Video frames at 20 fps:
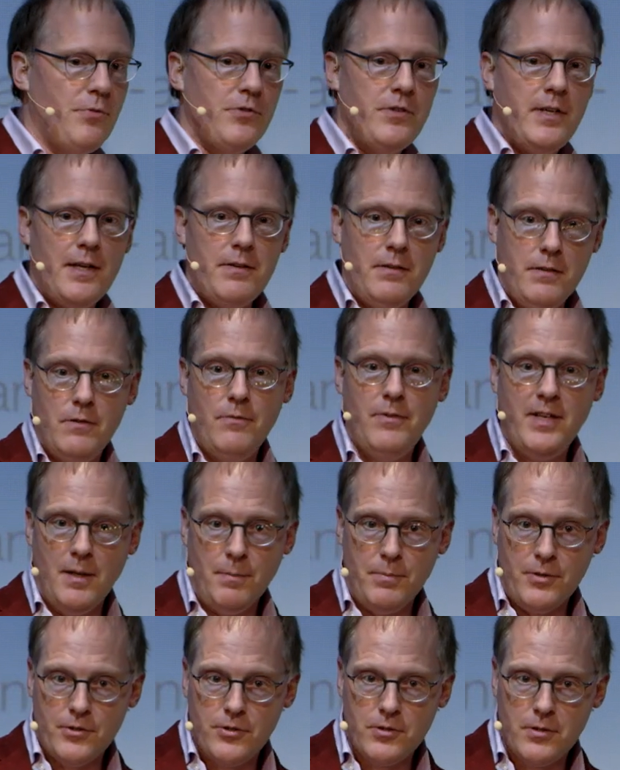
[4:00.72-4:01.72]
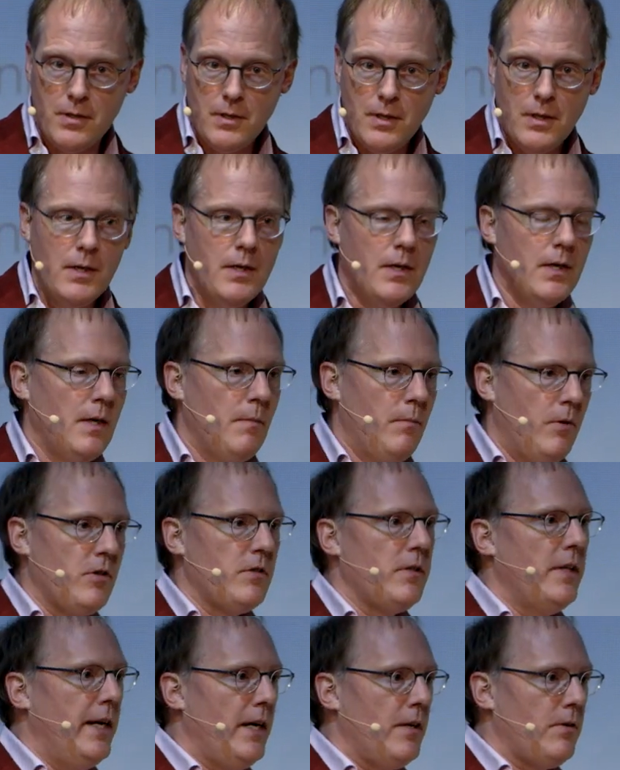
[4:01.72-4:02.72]
protect the developers,
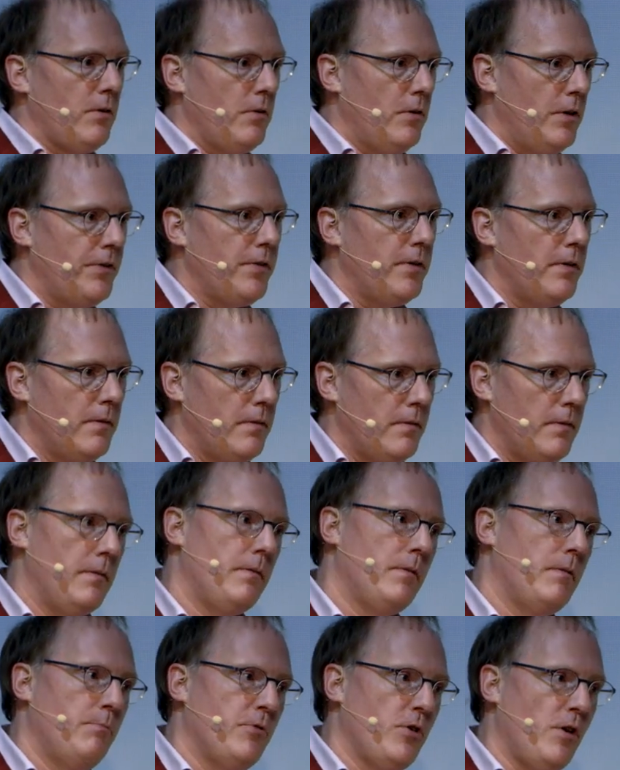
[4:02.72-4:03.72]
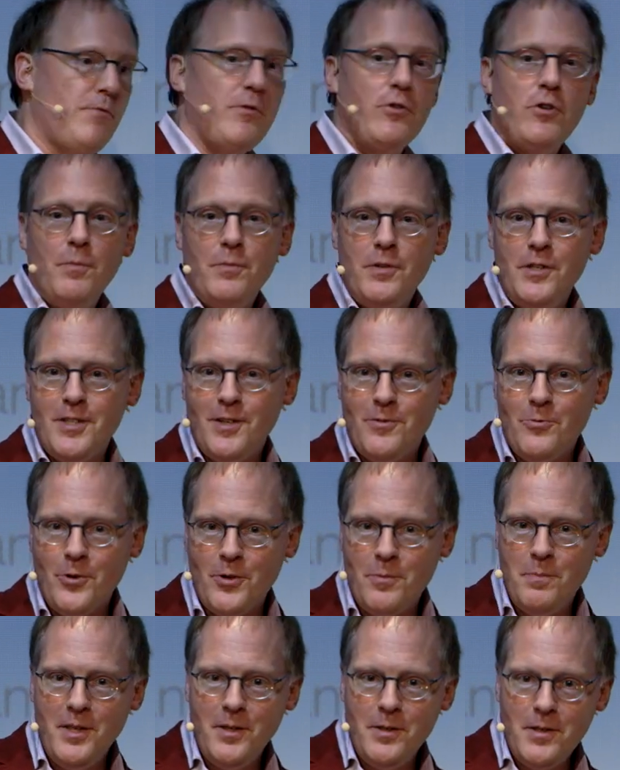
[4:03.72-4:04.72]
because like it or not, software companies are
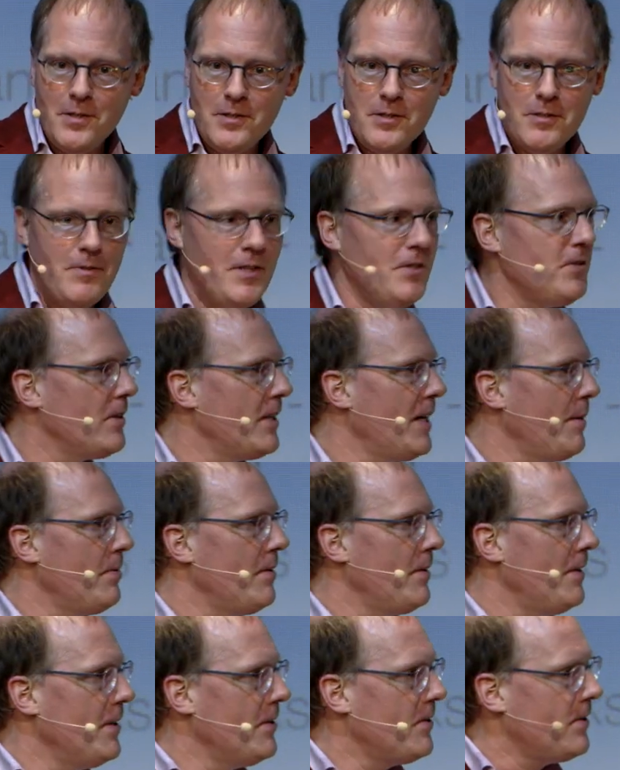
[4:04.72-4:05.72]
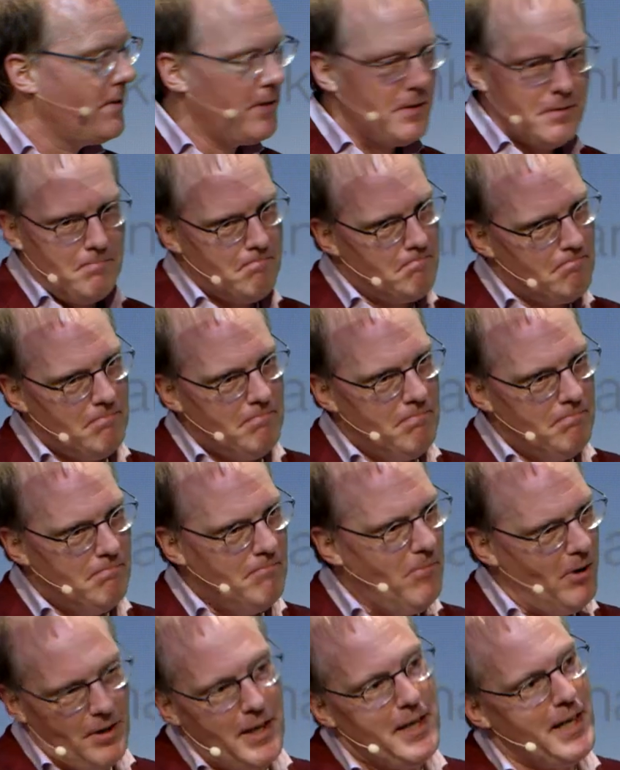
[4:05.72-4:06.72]
worth billions. Venture capitalists,
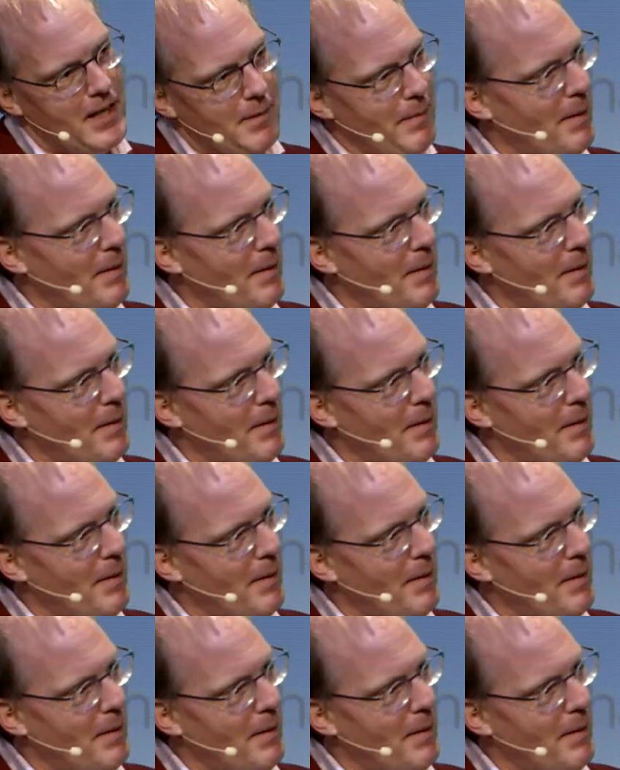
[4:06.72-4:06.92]
well, they care